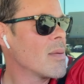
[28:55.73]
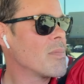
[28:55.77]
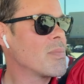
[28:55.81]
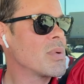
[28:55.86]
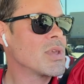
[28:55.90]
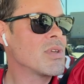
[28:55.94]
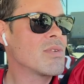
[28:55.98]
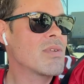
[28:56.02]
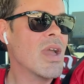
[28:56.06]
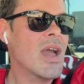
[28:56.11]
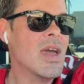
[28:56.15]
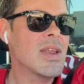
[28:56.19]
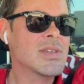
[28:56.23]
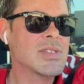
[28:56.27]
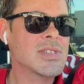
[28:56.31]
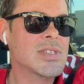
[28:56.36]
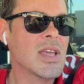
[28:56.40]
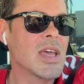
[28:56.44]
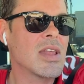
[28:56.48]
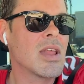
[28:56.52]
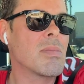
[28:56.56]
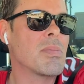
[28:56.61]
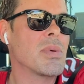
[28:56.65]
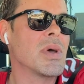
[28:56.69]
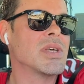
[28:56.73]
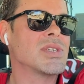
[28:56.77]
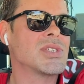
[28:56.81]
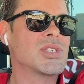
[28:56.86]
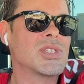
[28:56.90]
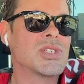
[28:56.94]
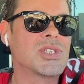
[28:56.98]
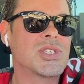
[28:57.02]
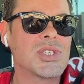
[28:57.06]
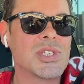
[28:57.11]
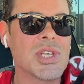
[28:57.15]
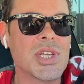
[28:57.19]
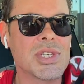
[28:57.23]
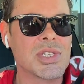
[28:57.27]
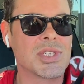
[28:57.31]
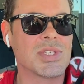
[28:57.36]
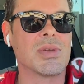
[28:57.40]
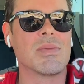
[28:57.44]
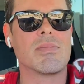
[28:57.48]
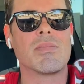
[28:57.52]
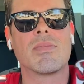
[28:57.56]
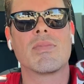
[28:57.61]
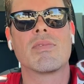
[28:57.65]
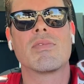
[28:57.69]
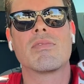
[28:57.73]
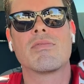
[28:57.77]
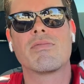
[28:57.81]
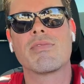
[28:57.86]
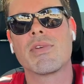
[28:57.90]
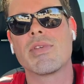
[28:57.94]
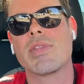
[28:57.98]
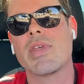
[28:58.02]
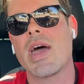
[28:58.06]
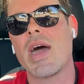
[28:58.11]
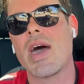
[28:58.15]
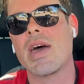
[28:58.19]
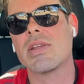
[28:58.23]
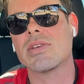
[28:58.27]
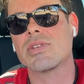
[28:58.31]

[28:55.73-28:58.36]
but you got to set up a system for that,